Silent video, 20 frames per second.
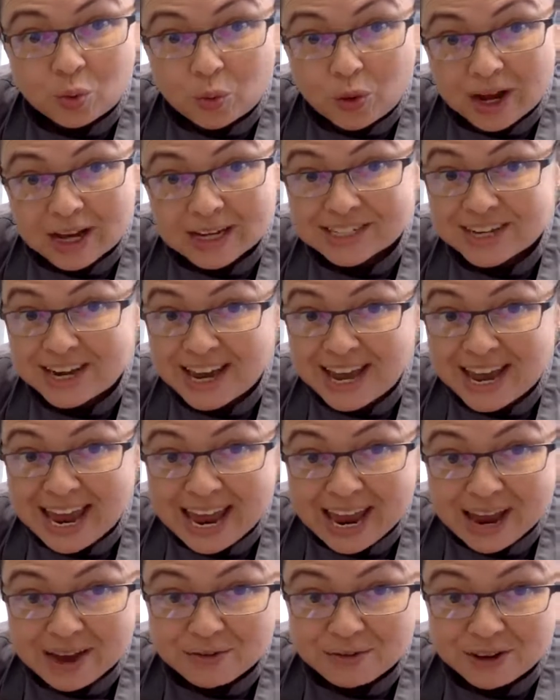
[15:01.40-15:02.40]
wash
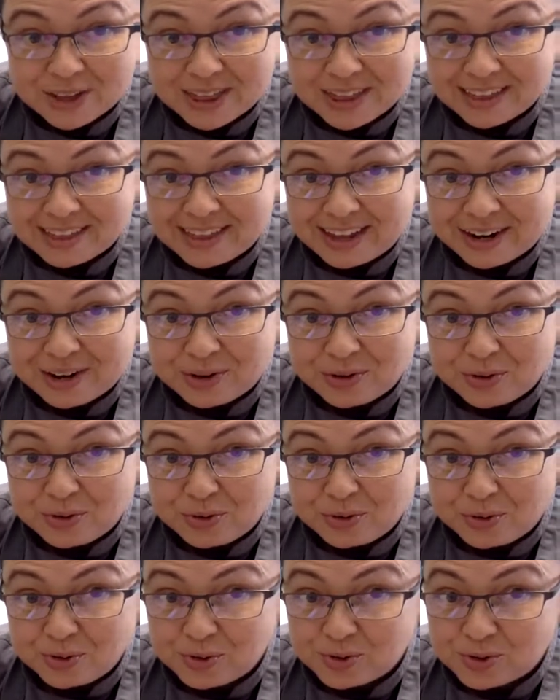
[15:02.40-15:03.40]
everything that you
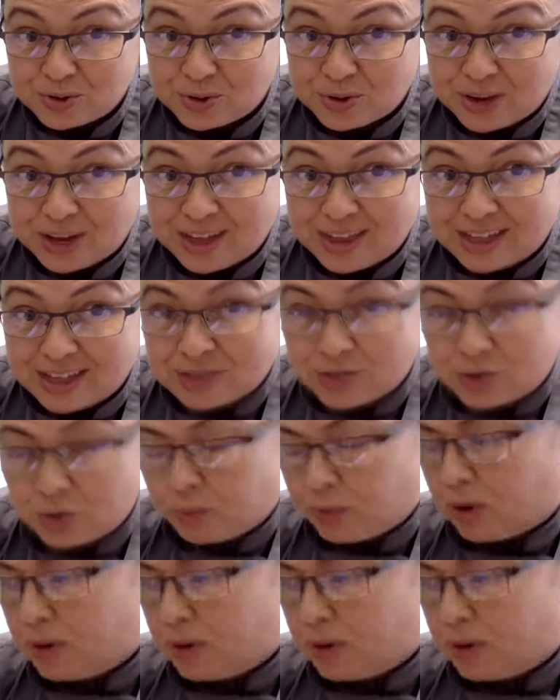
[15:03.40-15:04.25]
use, okay? That's super